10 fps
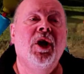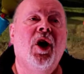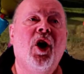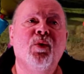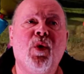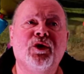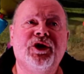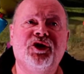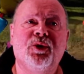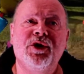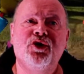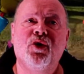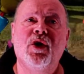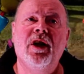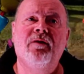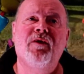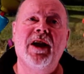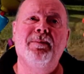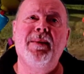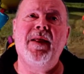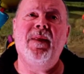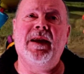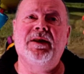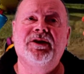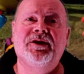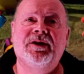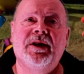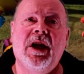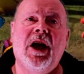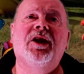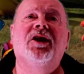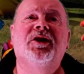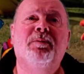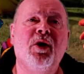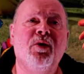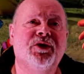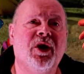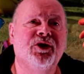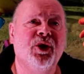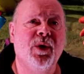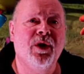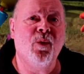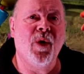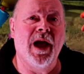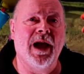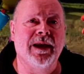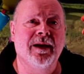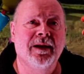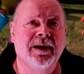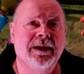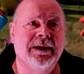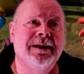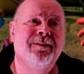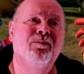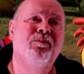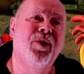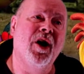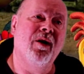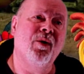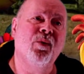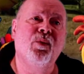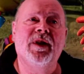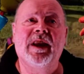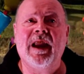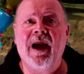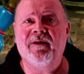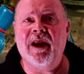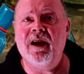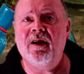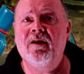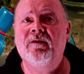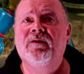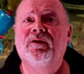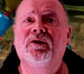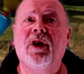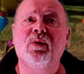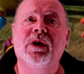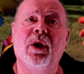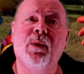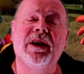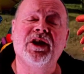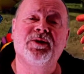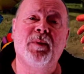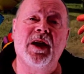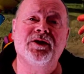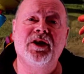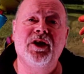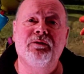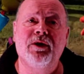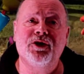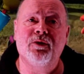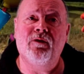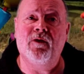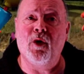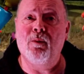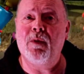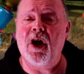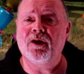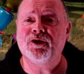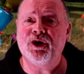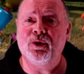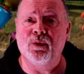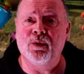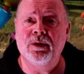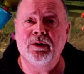I wanted to enjoy and recommend this, and I suppose I do in a way, but with the caveat of don't go in expecting the original film part 2.